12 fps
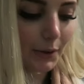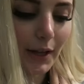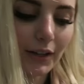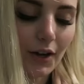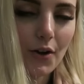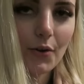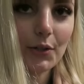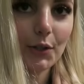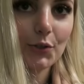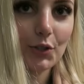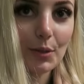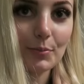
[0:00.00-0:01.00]
they were like, oh,
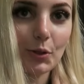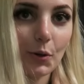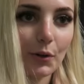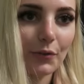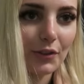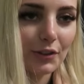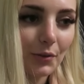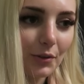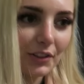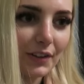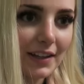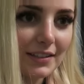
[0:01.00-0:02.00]
your Jeep tour for the
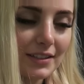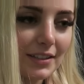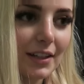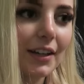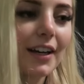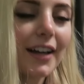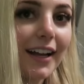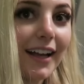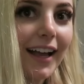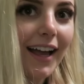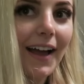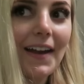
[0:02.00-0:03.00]
Northern Lights is here.
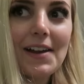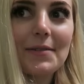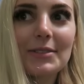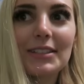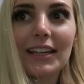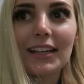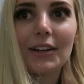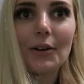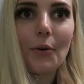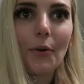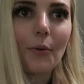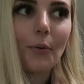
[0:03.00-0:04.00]
And I was like,
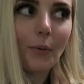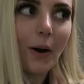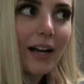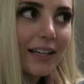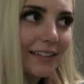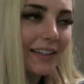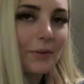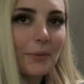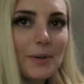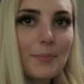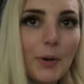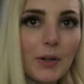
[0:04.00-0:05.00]
what? Like
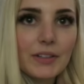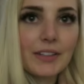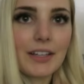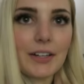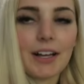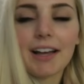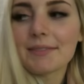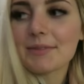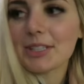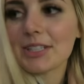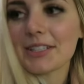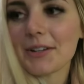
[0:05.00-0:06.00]
we book,
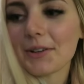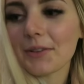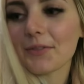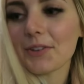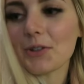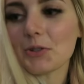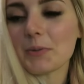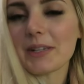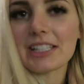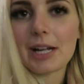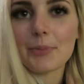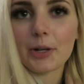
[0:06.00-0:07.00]
I'm just so confused
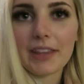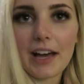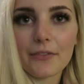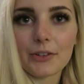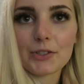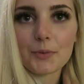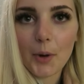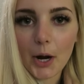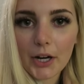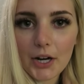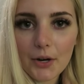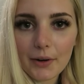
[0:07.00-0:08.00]
because I booked that for
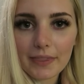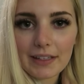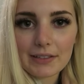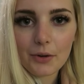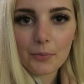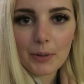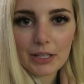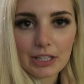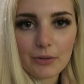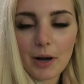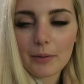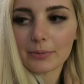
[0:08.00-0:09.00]
tomorrow and they don't pick
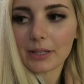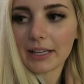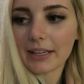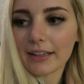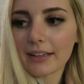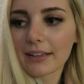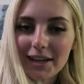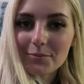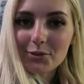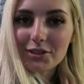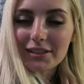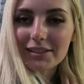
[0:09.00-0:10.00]
you up like,
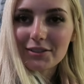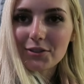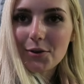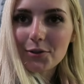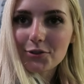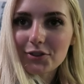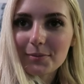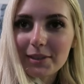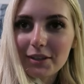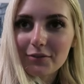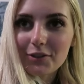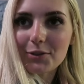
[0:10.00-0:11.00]
I'm just like so
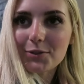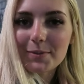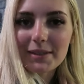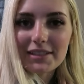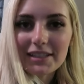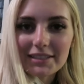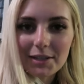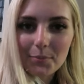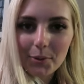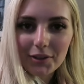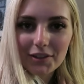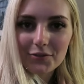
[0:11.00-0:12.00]
extremely confused because I
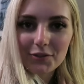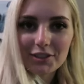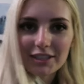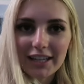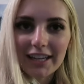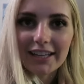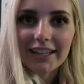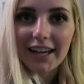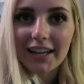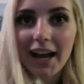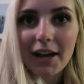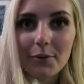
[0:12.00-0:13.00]
did book this for today
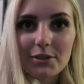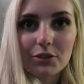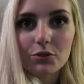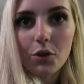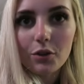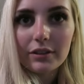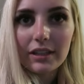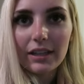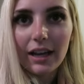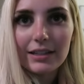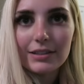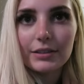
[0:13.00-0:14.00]
and I wasn't told
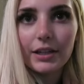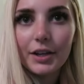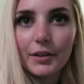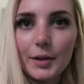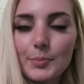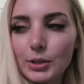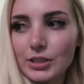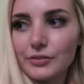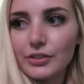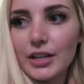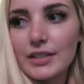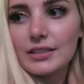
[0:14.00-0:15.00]
that Iceland Air like booked it
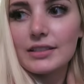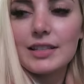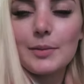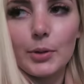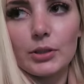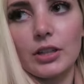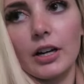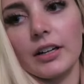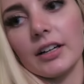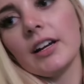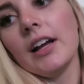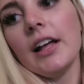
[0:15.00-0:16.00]
for us because they booked
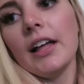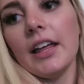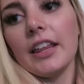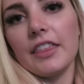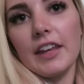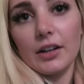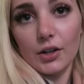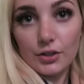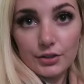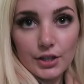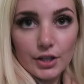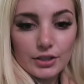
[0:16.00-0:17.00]
our thing
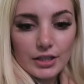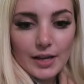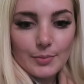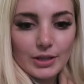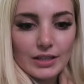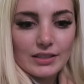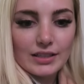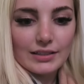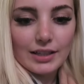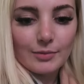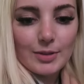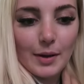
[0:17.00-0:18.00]
earlier today but they
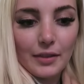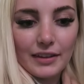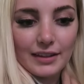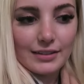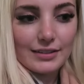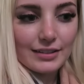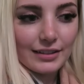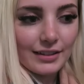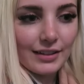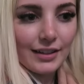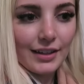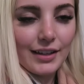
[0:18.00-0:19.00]
didn't tell me about this.
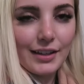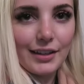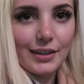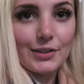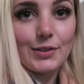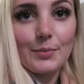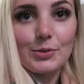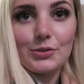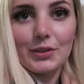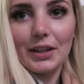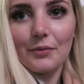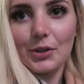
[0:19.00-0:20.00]
So I'm
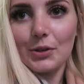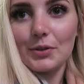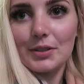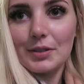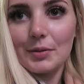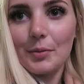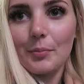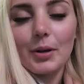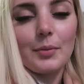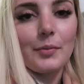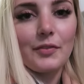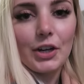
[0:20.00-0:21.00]
just really confused.
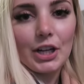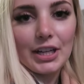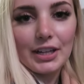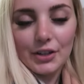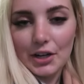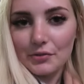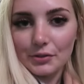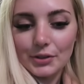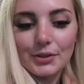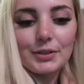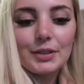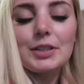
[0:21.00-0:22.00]
But I'm very
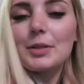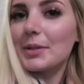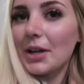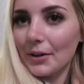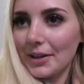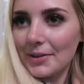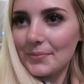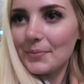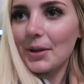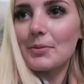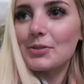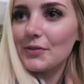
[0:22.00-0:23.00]
grateful to be going,
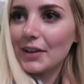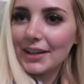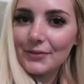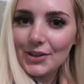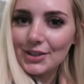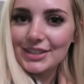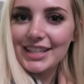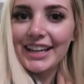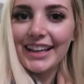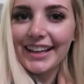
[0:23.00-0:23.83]
but I'm just very confused.